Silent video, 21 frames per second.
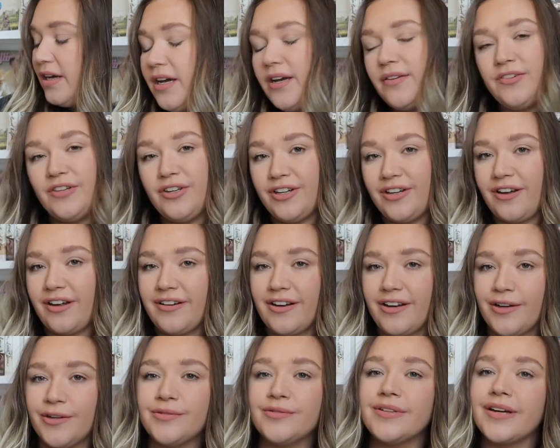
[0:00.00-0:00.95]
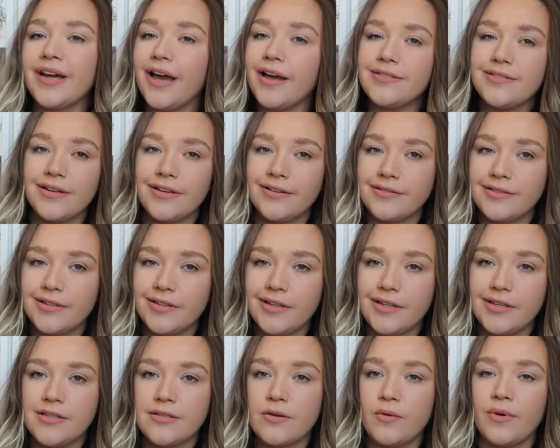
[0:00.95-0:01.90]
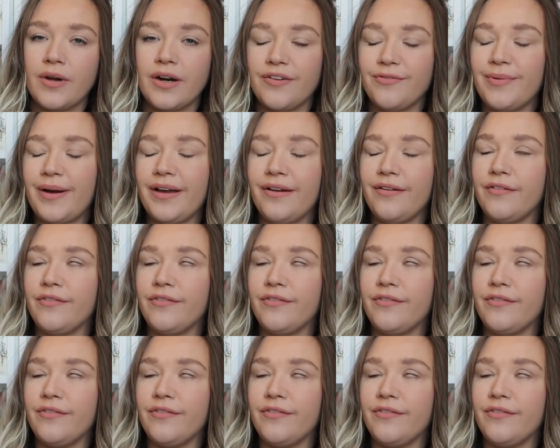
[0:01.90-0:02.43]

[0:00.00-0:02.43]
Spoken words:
If you did not know, Kat Singleton is one of my